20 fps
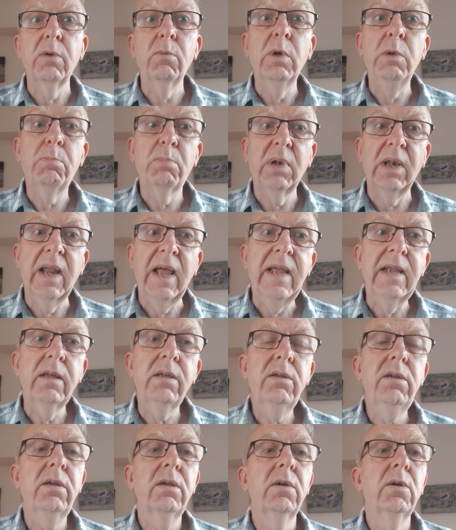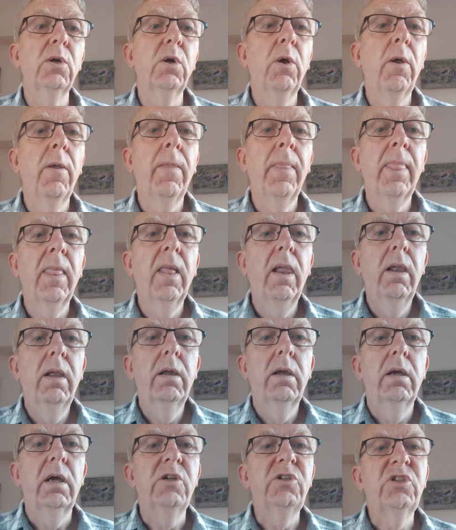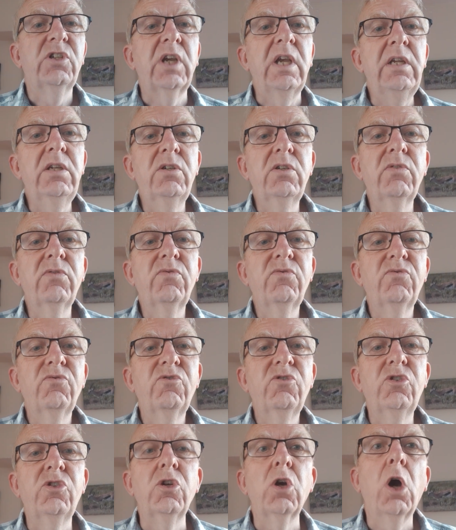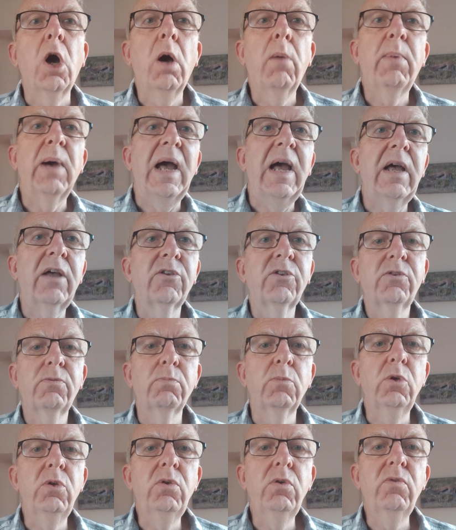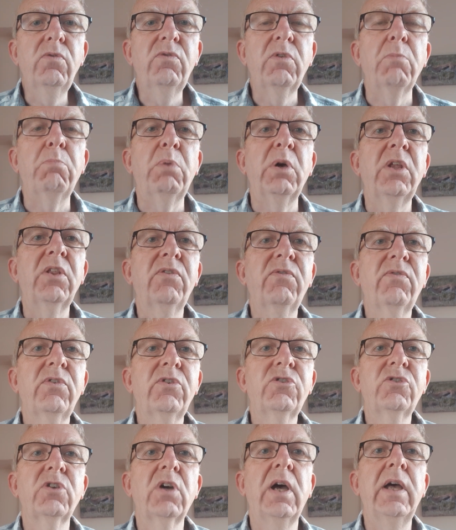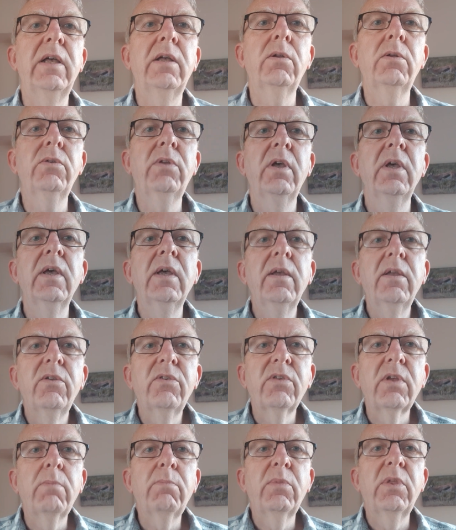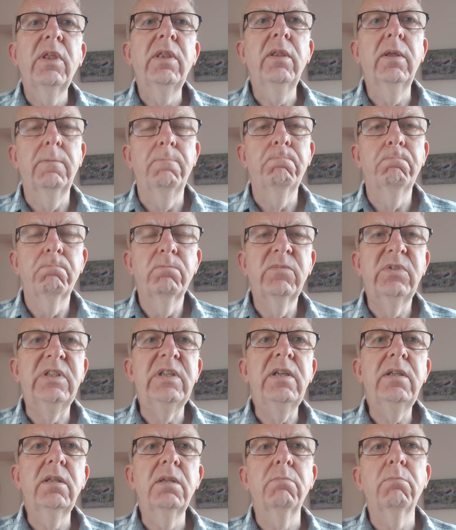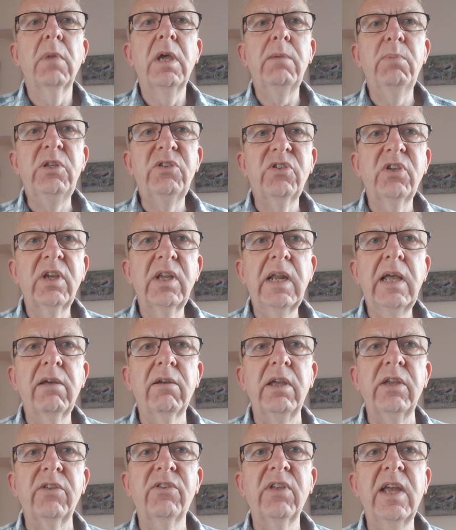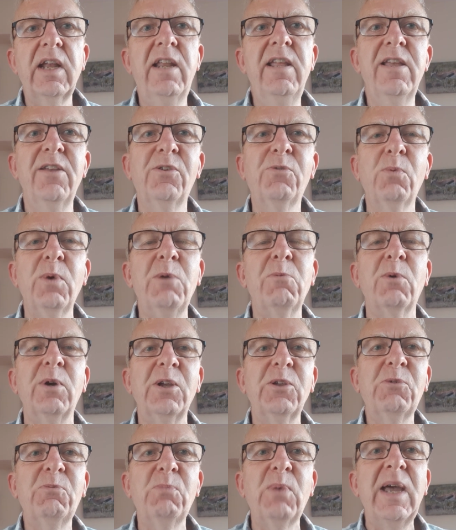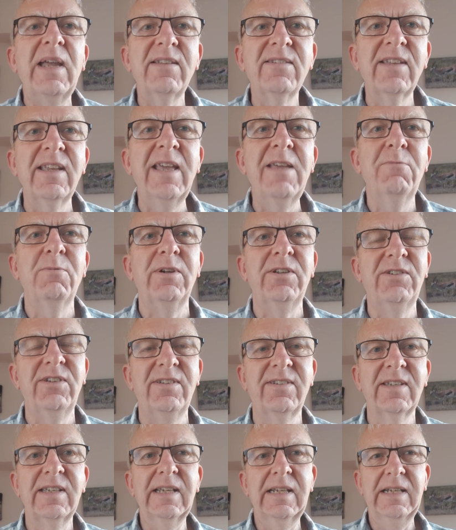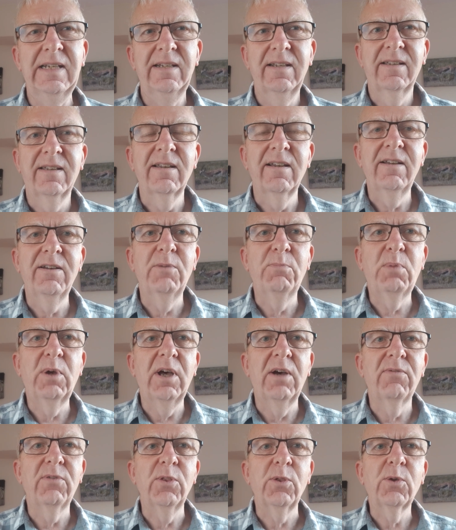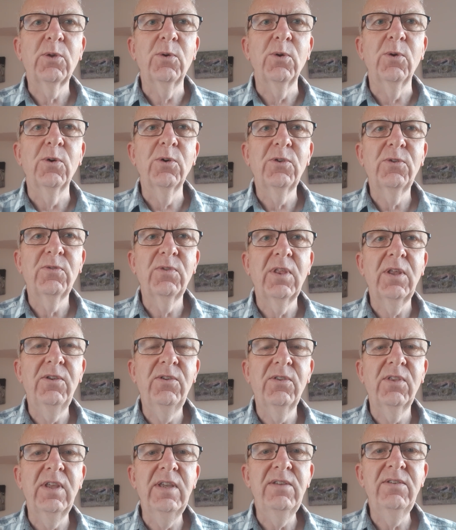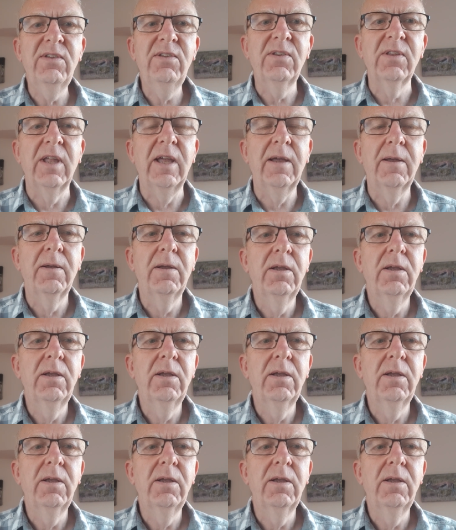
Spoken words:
we planned, a change of job, a house move, the birth of a child, something that didn't maybe turn out exactly as we were expecting it, which is kind of par for the course for those things, isn't it?